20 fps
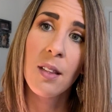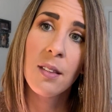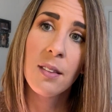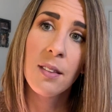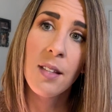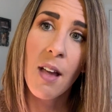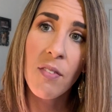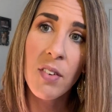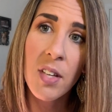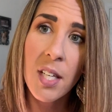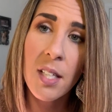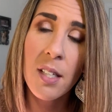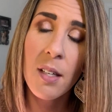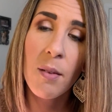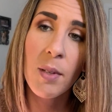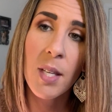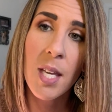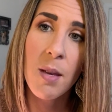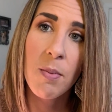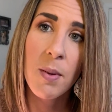Love it,
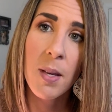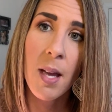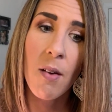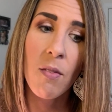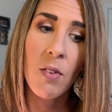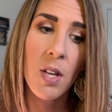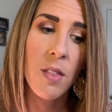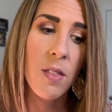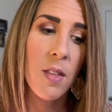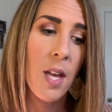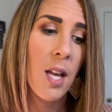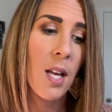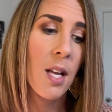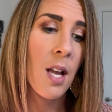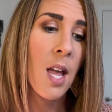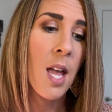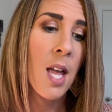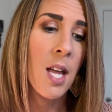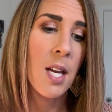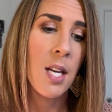keeping
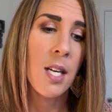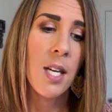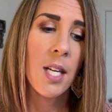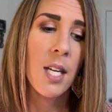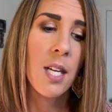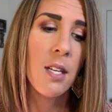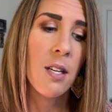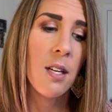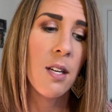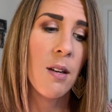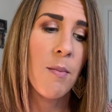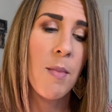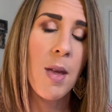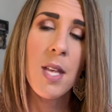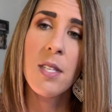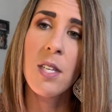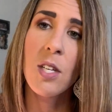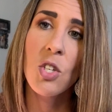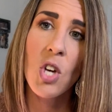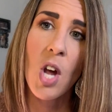everything. Nikki did an
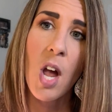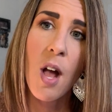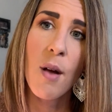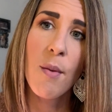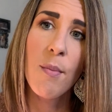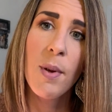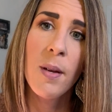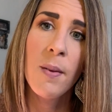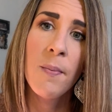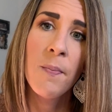amazing job.